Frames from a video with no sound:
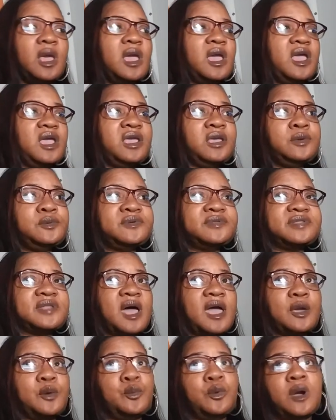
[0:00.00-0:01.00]
And he was
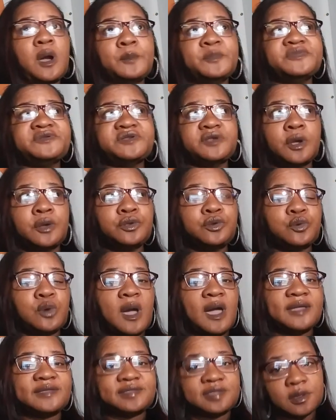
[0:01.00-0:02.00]
like, well, I'm going to show you
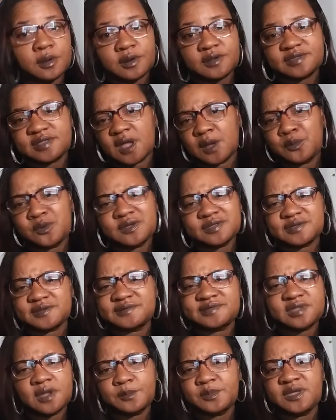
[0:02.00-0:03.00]
how serious I was or
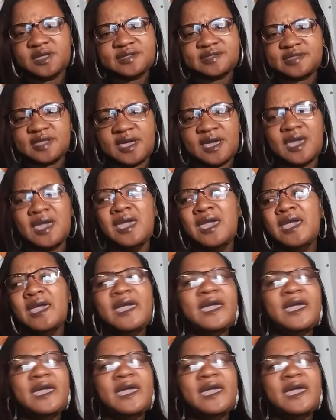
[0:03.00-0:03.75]
something, he said.